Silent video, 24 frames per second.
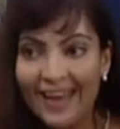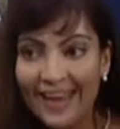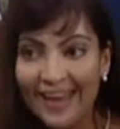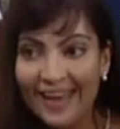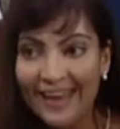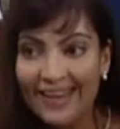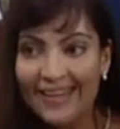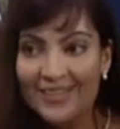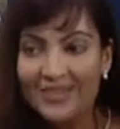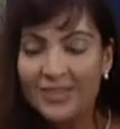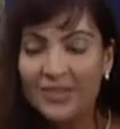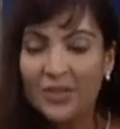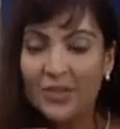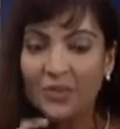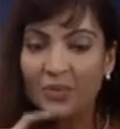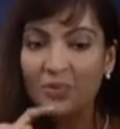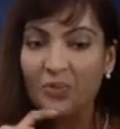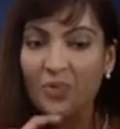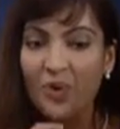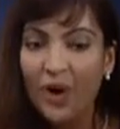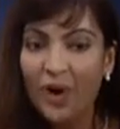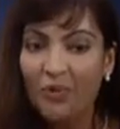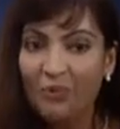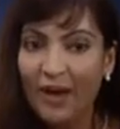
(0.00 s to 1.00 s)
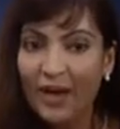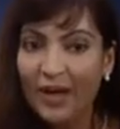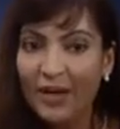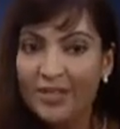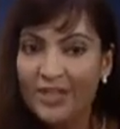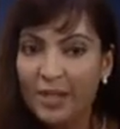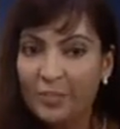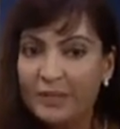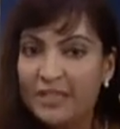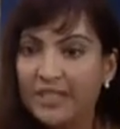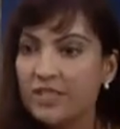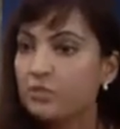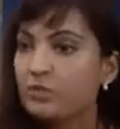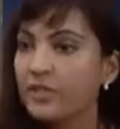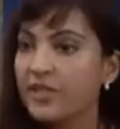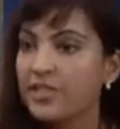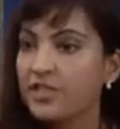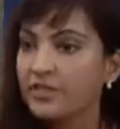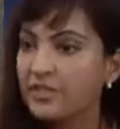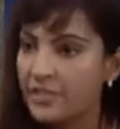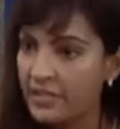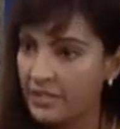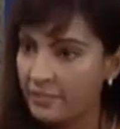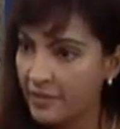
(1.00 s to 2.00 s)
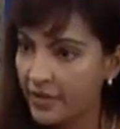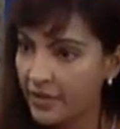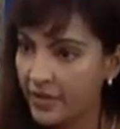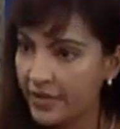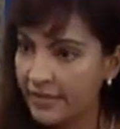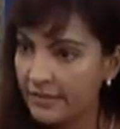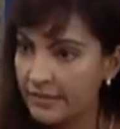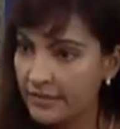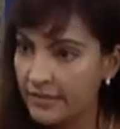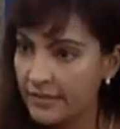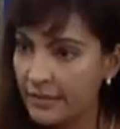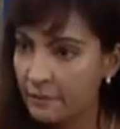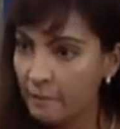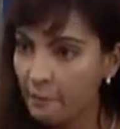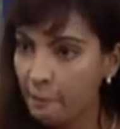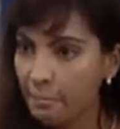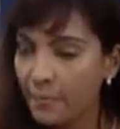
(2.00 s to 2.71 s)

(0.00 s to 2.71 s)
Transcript: And right on top it says rate your experience.